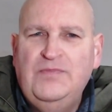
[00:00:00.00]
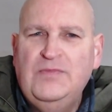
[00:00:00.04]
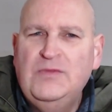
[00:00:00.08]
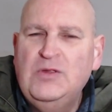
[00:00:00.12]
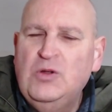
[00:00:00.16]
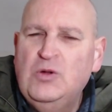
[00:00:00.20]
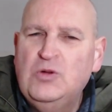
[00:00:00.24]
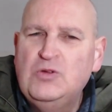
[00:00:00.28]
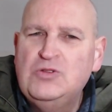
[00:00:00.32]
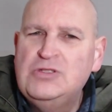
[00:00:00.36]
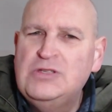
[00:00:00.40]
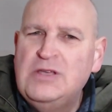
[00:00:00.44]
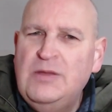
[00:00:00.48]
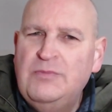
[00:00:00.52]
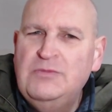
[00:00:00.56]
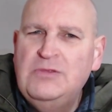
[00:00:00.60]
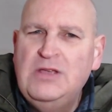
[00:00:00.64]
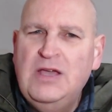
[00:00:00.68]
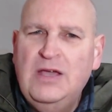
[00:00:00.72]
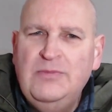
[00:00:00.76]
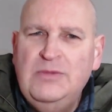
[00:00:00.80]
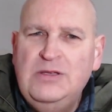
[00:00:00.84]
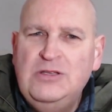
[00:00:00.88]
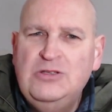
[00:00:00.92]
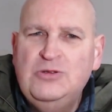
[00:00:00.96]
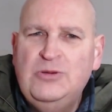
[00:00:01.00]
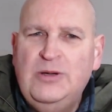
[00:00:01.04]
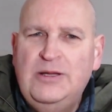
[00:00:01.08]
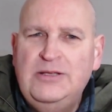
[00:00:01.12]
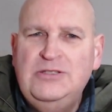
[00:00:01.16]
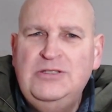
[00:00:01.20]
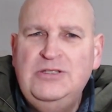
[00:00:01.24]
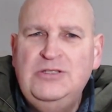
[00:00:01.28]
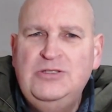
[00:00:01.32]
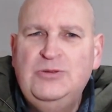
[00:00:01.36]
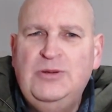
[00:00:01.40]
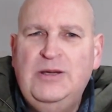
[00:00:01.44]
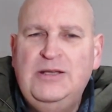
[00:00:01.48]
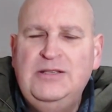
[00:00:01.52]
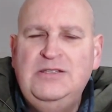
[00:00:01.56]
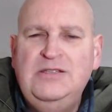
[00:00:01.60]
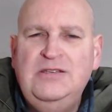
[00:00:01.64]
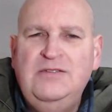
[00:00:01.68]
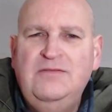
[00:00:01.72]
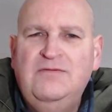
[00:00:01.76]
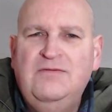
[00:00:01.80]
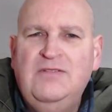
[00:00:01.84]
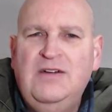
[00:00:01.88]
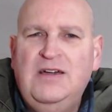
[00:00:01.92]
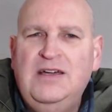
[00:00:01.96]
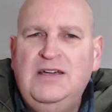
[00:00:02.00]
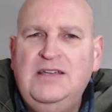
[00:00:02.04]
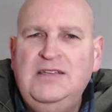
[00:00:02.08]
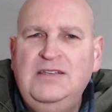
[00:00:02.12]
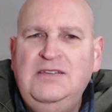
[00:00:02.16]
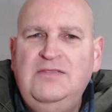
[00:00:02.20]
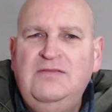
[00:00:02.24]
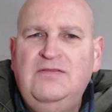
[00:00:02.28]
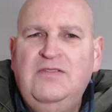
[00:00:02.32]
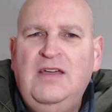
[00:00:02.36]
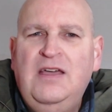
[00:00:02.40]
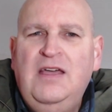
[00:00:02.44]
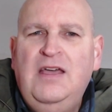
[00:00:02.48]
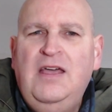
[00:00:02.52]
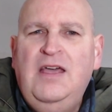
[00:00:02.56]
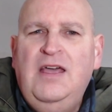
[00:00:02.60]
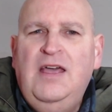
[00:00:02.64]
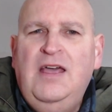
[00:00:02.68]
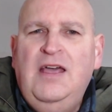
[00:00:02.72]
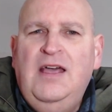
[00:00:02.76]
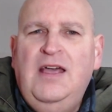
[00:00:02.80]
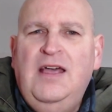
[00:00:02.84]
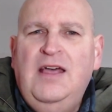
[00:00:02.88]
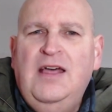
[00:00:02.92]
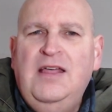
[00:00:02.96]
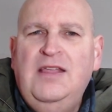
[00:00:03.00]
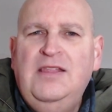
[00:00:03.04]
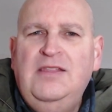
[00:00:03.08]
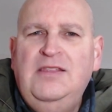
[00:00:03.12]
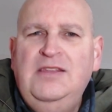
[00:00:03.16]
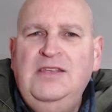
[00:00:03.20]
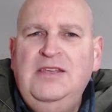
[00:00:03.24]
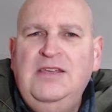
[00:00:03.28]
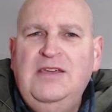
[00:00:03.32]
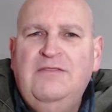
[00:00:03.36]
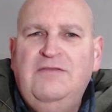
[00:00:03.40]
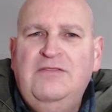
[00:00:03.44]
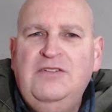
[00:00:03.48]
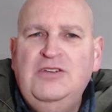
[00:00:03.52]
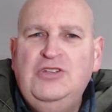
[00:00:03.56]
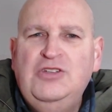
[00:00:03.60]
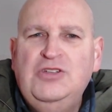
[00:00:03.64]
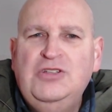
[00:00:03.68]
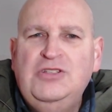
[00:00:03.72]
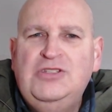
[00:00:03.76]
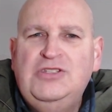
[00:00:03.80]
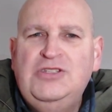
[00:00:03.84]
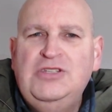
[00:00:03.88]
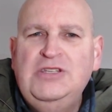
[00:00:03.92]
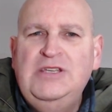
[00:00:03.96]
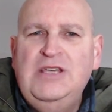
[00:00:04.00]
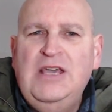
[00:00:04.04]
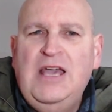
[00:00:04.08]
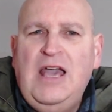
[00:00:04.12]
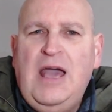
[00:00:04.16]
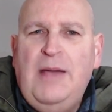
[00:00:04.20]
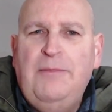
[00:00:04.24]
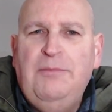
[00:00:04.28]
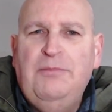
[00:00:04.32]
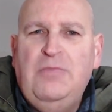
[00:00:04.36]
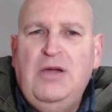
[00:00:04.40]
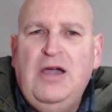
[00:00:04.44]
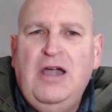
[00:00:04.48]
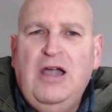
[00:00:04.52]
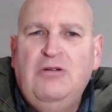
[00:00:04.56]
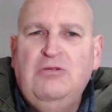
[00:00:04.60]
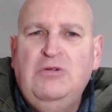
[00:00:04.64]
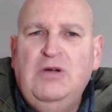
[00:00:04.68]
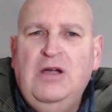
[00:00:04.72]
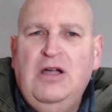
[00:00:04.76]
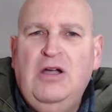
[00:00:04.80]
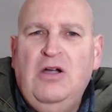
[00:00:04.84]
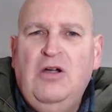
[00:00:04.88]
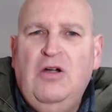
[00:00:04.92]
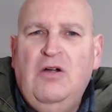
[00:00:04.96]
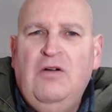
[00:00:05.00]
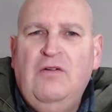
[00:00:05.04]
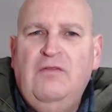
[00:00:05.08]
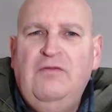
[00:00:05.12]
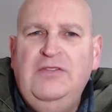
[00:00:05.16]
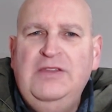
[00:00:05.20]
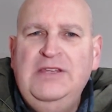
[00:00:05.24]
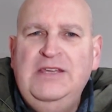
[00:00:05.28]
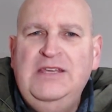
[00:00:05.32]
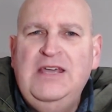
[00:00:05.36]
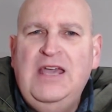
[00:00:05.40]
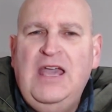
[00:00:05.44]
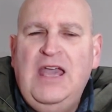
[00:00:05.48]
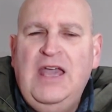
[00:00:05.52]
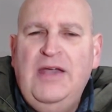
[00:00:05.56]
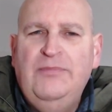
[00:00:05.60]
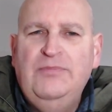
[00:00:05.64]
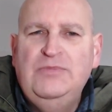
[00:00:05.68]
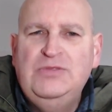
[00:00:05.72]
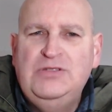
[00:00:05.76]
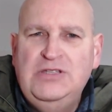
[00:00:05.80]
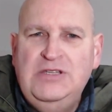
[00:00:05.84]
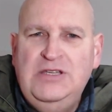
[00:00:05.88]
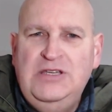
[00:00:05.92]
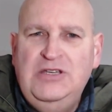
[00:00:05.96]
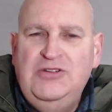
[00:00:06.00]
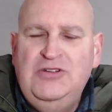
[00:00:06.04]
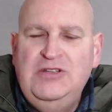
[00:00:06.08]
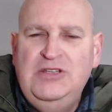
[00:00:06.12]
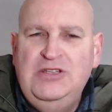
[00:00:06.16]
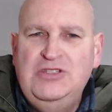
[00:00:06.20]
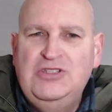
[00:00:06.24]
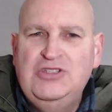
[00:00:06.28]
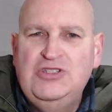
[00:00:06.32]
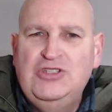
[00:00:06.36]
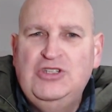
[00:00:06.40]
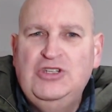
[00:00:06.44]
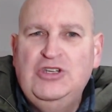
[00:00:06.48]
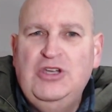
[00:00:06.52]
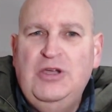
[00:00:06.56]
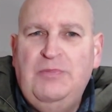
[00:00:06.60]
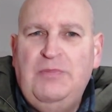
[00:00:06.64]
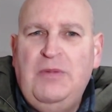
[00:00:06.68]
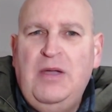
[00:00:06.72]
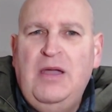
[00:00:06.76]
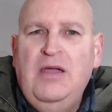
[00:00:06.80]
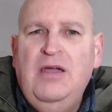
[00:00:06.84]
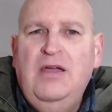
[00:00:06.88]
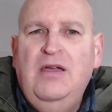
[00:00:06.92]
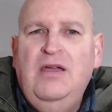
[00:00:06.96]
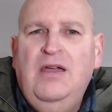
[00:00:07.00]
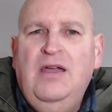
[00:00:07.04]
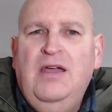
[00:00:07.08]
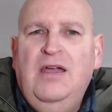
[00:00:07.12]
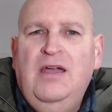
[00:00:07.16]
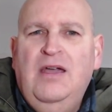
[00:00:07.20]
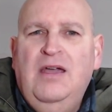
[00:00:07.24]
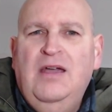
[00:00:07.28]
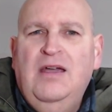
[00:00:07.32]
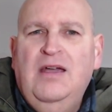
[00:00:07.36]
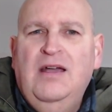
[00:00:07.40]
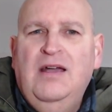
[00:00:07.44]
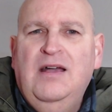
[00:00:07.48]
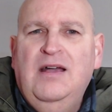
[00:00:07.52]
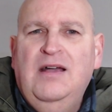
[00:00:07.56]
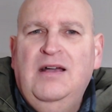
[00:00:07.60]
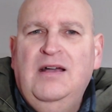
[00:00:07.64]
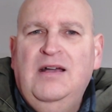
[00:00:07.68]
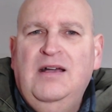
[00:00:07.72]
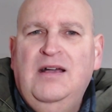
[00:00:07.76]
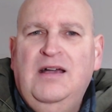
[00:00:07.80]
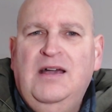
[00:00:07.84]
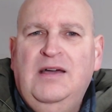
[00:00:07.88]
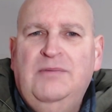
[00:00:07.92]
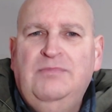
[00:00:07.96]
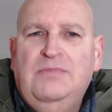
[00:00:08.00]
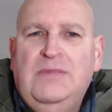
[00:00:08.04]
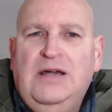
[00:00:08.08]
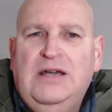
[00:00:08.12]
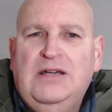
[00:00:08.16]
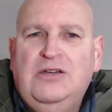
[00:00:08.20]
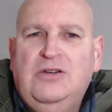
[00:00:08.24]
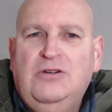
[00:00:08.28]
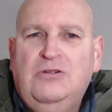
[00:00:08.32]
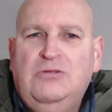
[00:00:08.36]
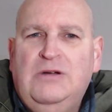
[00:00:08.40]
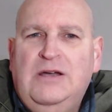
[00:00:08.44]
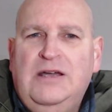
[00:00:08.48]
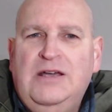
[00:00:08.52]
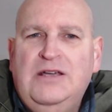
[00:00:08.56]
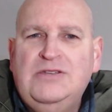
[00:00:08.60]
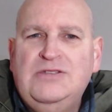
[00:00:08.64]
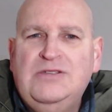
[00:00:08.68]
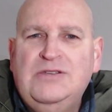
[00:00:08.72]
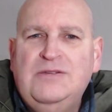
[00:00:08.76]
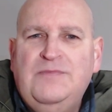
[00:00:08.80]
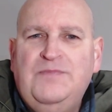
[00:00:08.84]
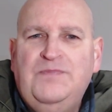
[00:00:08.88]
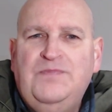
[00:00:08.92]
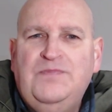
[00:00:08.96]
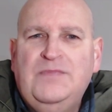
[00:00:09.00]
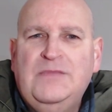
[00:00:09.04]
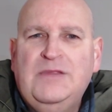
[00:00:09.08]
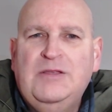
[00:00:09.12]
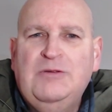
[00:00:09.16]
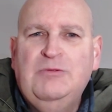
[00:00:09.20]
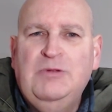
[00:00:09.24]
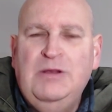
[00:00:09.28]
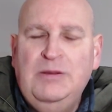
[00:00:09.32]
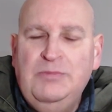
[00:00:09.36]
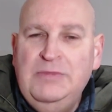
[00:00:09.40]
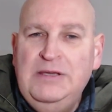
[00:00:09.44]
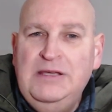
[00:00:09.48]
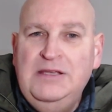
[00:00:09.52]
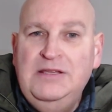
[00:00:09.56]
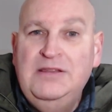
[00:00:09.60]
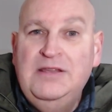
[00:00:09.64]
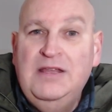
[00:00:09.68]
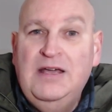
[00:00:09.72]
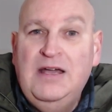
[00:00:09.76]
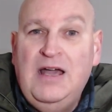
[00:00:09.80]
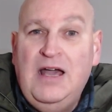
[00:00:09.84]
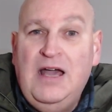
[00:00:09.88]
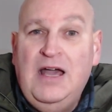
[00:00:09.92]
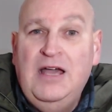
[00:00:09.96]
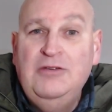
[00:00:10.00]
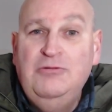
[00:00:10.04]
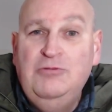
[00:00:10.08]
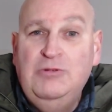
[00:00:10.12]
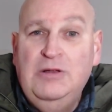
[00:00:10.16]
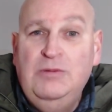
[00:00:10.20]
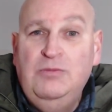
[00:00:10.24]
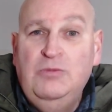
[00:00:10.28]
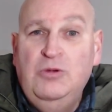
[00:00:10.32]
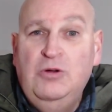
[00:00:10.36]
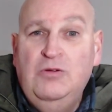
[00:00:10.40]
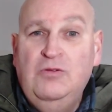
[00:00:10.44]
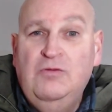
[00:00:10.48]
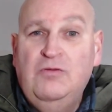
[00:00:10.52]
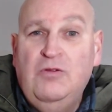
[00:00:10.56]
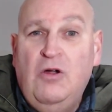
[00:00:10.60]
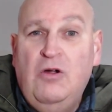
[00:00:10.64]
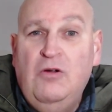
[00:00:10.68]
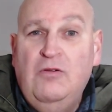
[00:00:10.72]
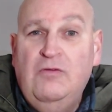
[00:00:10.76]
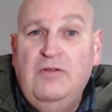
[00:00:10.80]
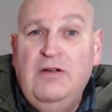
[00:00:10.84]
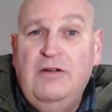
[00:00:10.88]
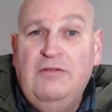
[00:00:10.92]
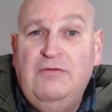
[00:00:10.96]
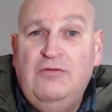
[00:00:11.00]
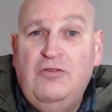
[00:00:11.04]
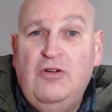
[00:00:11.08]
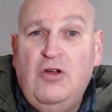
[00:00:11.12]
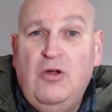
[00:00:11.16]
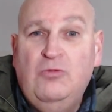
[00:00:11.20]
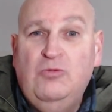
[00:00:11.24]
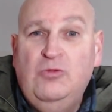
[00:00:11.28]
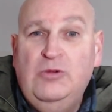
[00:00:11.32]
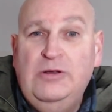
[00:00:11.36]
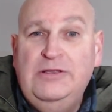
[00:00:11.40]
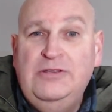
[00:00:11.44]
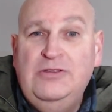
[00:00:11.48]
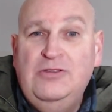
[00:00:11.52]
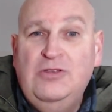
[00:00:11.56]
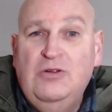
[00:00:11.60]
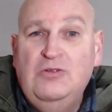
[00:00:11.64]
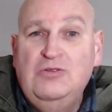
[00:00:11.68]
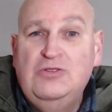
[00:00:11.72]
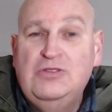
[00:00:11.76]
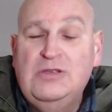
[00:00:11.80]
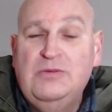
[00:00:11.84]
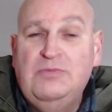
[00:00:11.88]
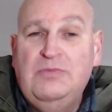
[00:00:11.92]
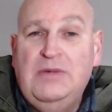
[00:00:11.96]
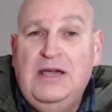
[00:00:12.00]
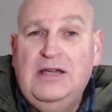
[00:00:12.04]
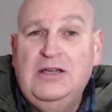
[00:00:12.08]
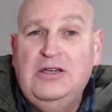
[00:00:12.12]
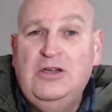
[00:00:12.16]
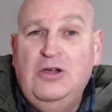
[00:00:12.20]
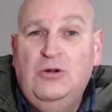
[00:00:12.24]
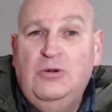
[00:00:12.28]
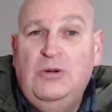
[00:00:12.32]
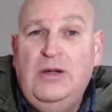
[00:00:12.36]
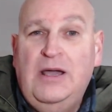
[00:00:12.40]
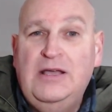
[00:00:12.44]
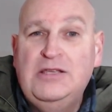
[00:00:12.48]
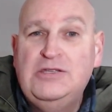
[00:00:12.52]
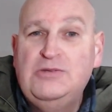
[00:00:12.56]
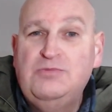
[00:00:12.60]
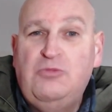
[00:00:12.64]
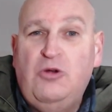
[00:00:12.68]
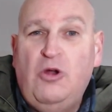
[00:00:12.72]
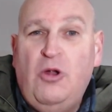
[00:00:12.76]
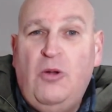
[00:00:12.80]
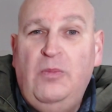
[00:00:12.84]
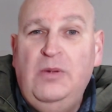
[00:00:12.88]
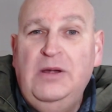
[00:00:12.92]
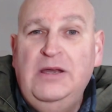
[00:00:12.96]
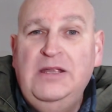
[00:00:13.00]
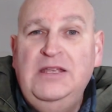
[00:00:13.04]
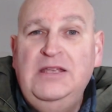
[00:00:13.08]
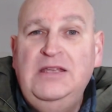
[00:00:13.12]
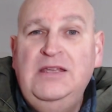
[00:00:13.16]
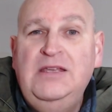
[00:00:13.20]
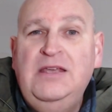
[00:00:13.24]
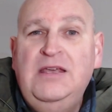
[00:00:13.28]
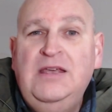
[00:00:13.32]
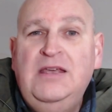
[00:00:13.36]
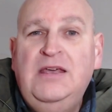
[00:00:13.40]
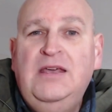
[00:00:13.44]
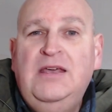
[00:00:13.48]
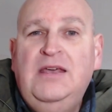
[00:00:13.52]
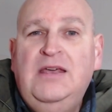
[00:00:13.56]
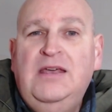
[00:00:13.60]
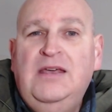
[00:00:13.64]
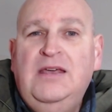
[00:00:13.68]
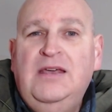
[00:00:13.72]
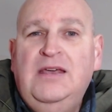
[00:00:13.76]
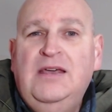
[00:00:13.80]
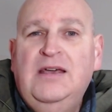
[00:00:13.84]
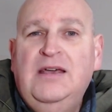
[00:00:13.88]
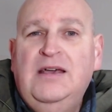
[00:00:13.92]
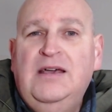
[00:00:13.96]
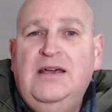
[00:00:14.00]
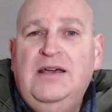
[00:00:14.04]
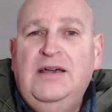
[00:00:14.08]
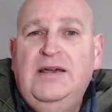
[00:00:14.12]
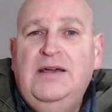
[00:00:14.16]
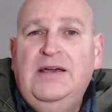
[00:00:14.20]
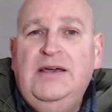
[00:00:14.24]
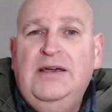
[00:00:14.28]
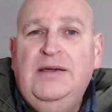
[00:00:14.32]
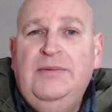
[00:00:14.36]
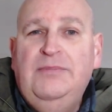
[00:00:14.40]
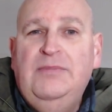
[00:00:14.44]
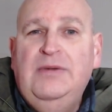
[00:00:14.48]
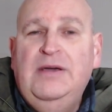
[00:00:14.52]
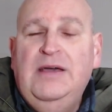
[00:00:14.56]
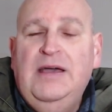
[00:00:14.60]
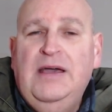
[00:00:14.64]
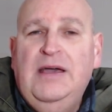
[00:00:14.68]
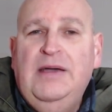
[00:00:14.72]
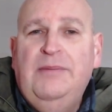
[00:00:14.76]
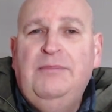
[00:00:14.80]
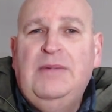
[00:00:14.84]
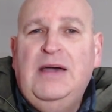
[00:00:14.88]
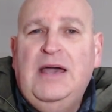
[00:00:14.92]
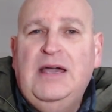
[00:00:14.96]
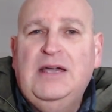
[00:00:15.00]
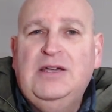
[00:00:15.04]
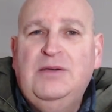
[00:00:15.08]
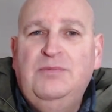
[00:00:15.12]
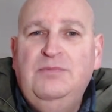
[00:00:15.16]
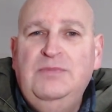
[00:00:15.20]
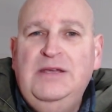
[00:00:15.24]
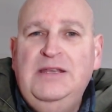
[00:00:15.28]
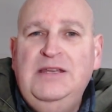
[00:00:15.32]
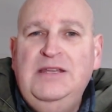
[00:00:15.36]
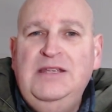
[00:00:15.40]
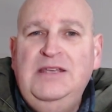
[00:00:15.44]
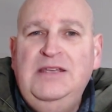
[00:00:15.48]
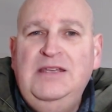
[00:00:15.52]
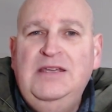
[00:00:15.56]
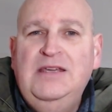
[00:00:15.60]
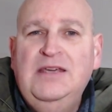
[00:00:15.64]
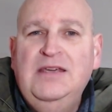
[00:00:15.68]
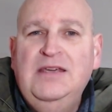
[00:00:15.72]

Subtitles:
or sometime in 2025, the efficiency and power of the M series chip and macOS will mean that I will move over from Windows to macOS, probably a Mac Mini,